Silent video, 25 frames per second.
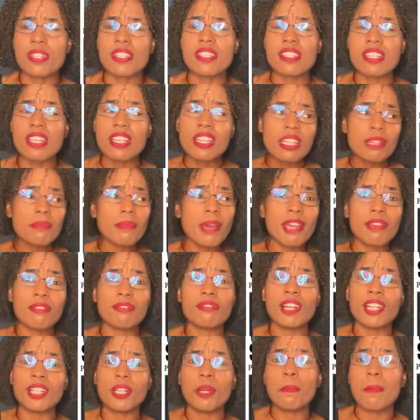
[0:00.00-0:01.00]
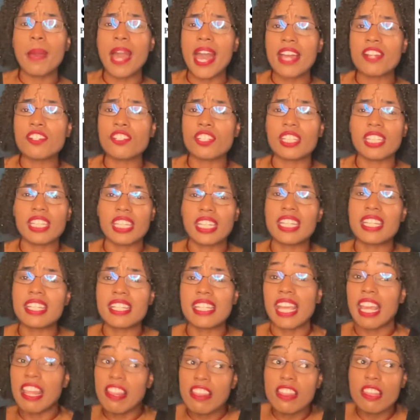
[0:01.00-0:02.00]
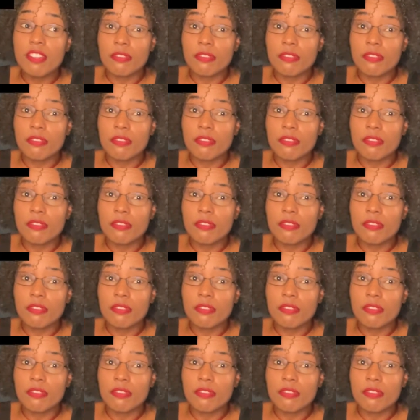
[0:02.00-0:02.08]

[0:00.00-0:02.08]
seeing my fellow pageant kids in the